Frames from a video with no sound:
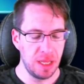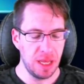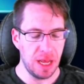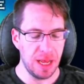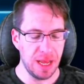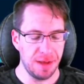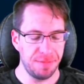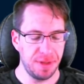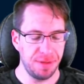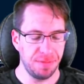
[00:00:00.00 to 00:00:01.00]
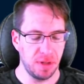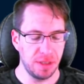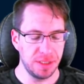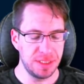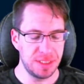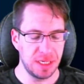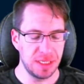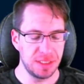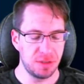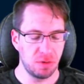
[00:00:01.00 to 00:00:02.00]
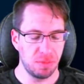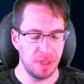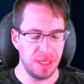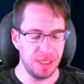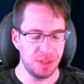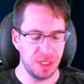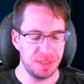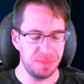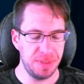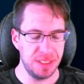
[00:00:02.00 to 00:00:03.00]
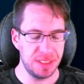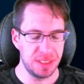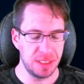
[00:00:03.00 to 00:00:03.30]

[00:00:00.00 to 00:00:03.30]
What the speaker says: I have a flawless stormlight chest piece,